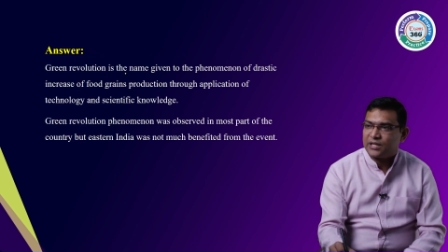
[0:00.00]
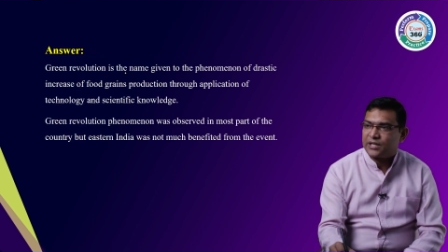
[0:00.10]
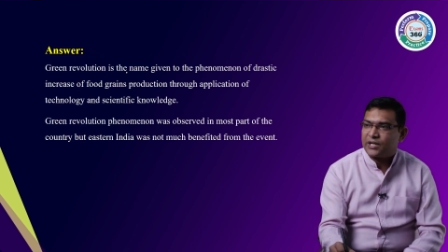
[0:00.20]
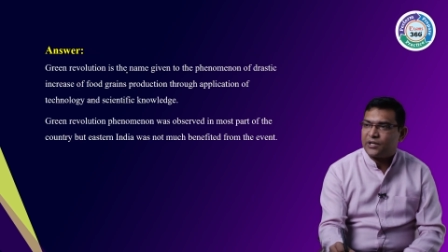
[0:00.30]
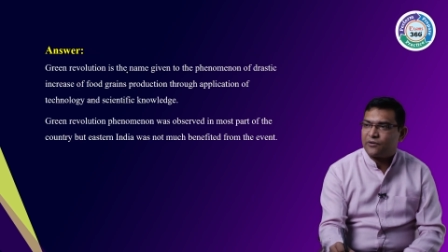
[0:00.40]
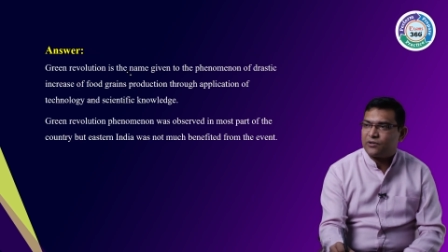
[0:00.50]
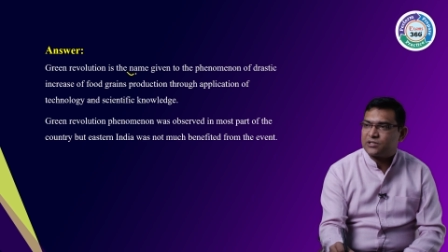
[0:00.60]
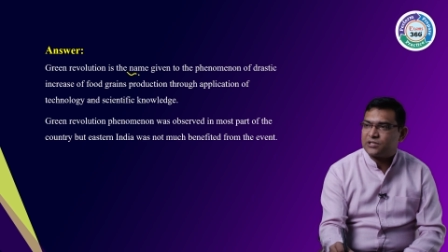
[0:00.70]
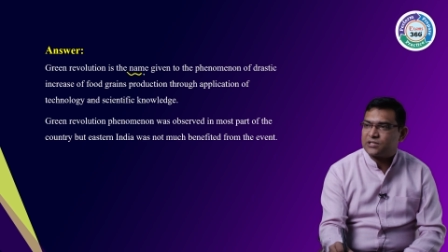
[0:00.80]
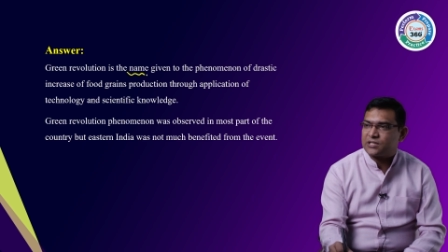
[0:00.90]
Green
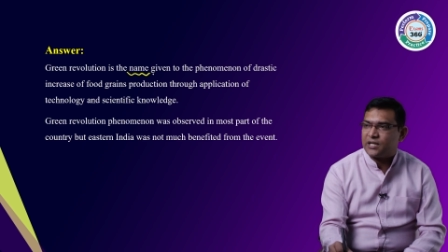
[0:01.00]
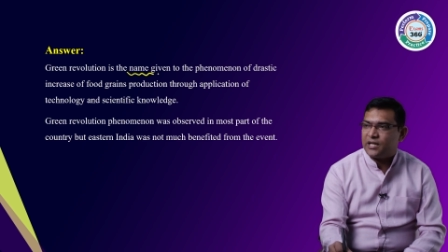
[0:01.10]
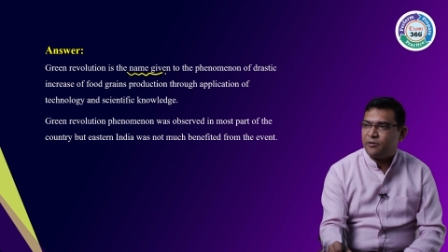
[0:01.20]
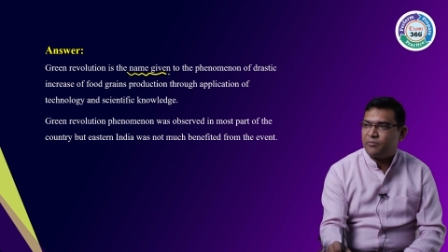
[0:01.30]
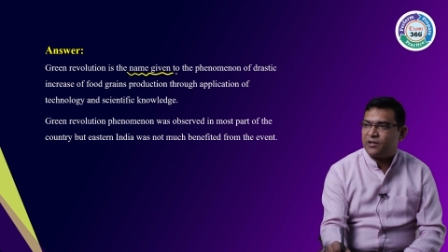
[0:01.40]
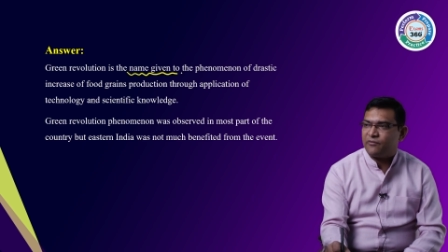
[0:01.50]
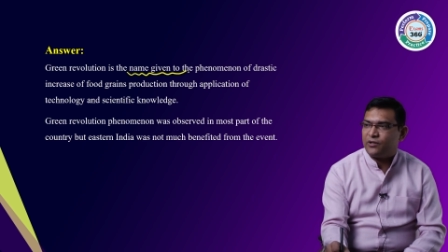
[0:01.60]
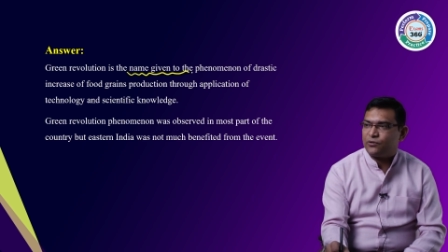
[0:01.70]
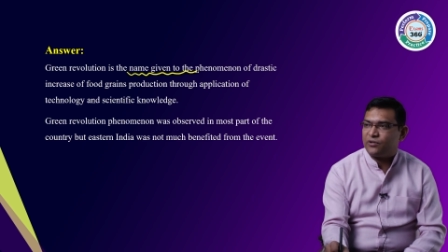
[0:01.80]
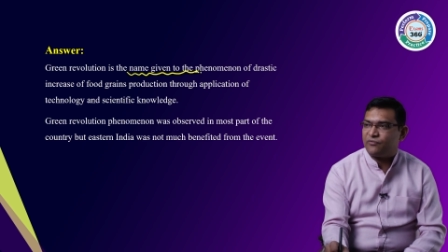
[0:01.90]
Revolution is a name
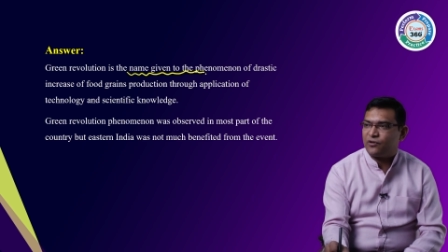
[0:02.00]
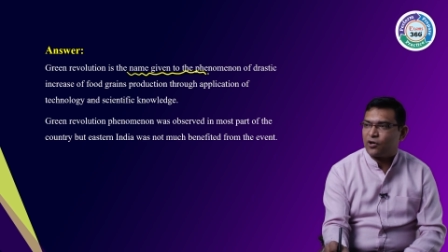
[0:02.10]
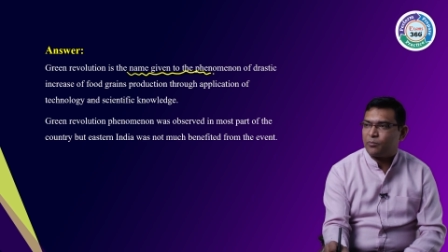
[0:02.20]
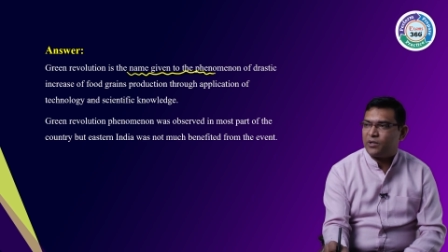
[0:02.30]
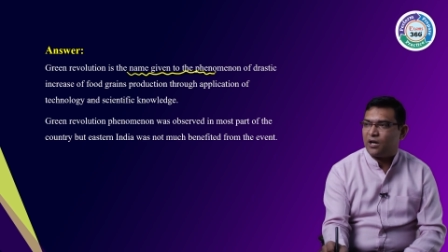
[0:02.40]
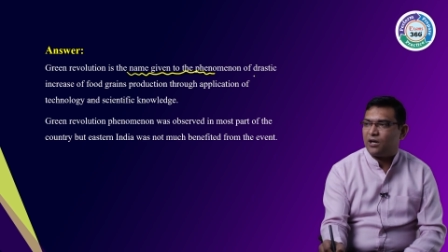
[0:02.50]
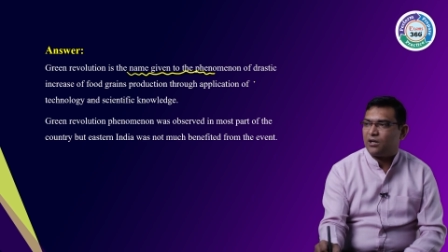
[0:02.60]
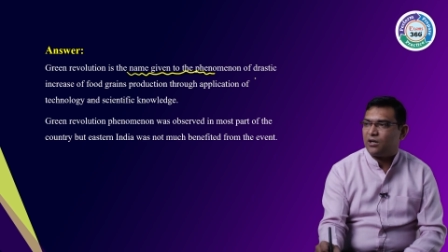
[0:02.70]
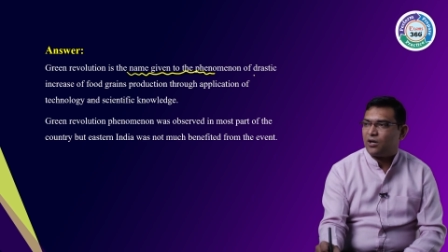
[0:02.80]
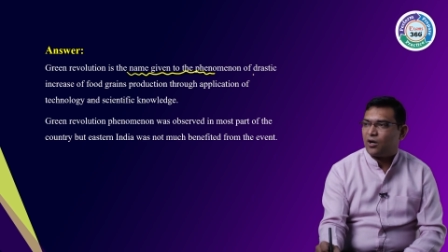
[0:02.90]
given to the phenomena
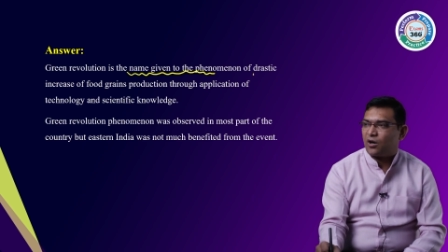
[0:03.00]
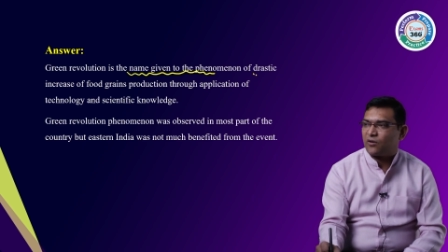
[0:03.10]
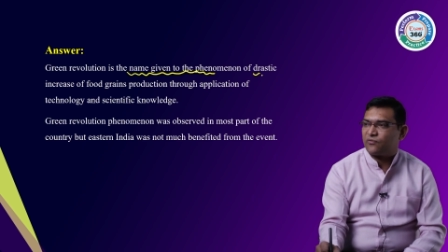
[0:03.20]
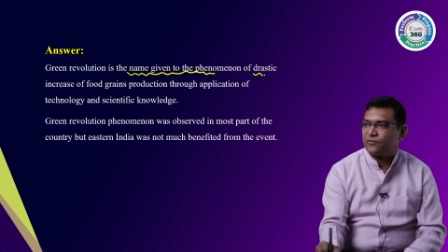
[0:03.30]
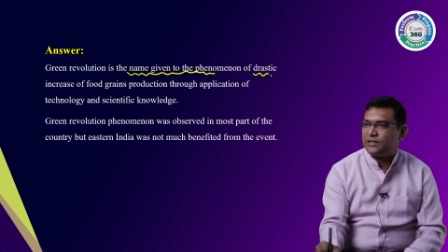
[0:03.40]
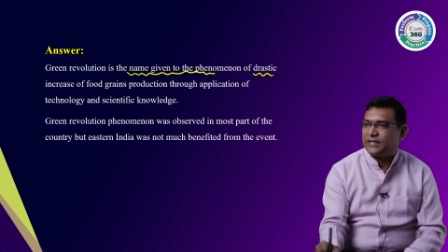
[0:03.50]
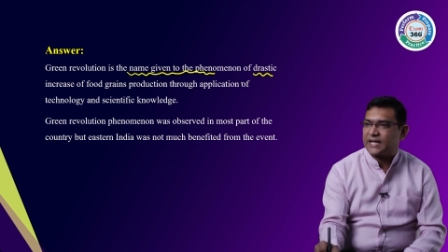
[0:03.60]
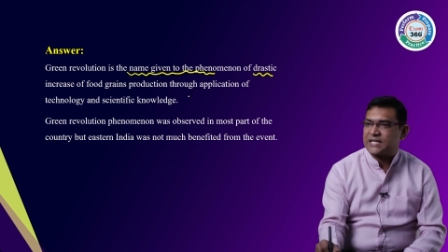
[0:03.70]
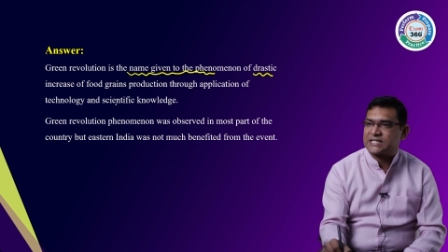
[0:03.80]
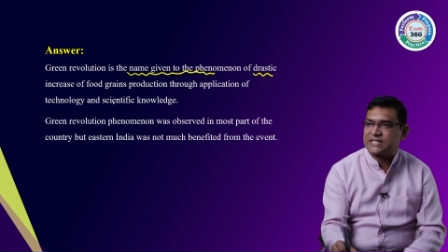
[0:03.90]
of
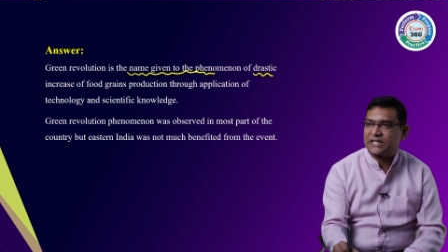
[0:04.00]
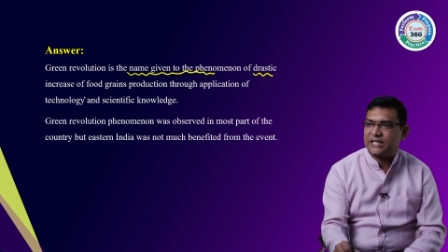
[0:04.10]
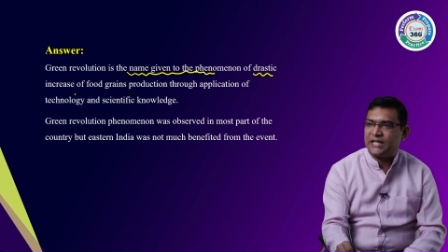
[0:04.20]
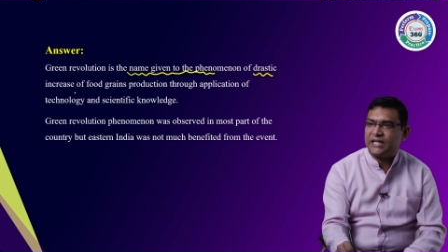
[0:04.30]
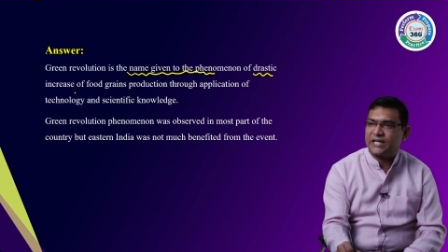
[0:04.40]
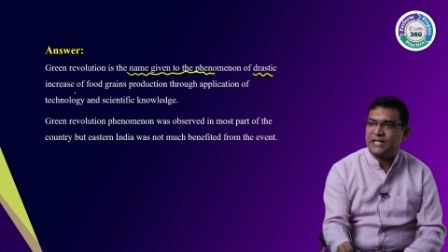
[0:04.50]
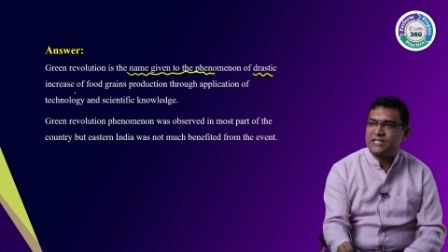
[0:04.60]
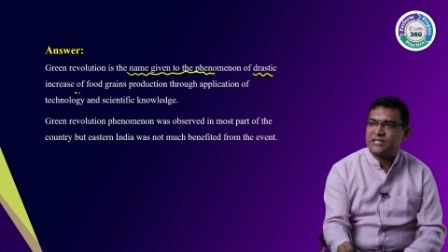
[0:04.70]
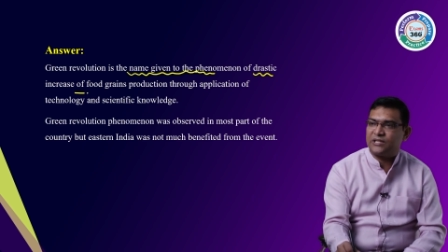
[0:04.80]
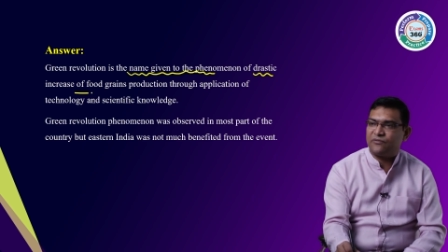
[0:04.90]
drastic
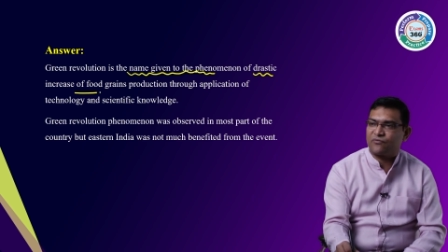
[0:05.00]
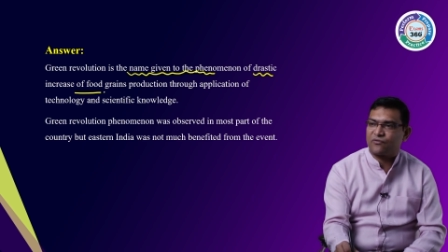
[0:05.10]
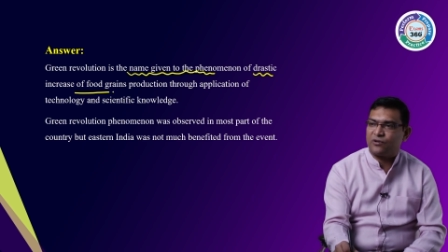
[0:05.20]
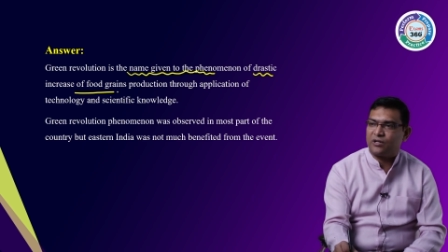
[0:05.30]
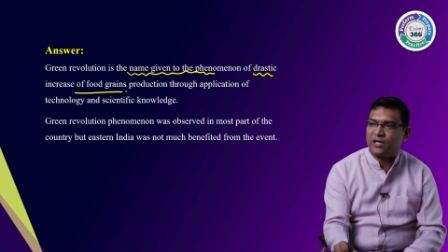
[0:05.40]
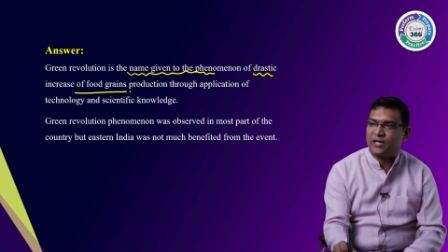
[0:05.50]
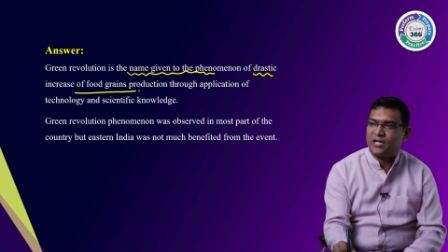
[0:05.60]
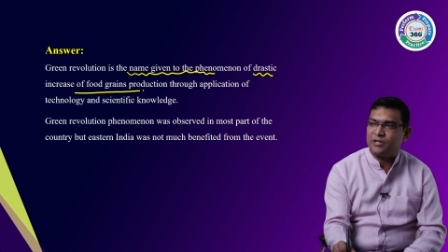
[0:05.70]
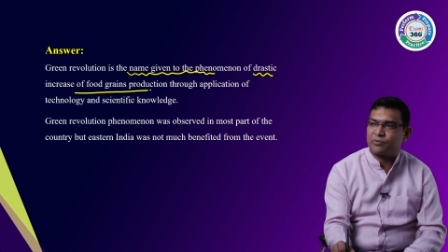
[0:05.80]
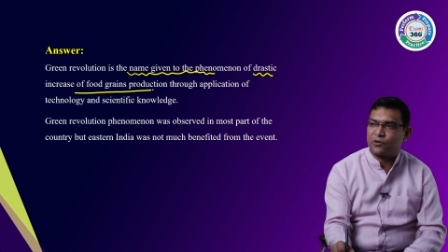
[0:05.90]
increase in the food
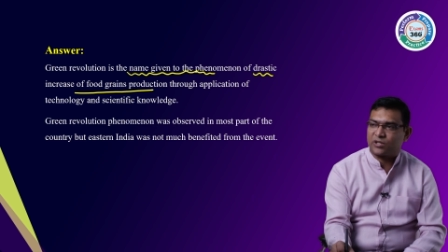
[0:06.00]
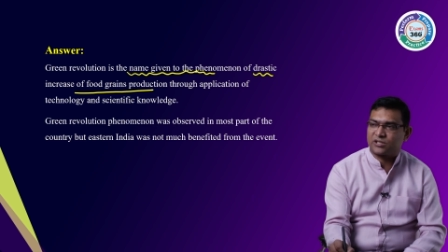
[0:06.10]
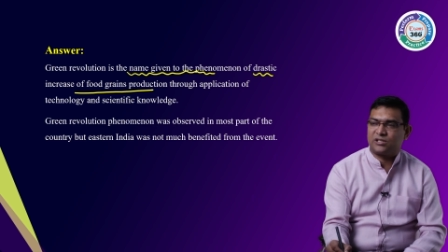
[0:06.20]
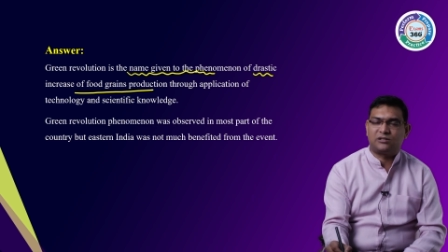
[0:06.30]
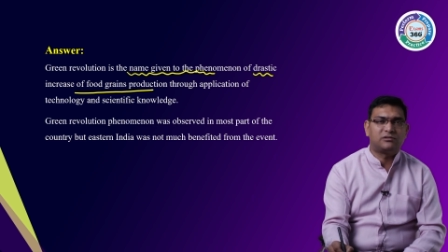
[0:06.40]
grain production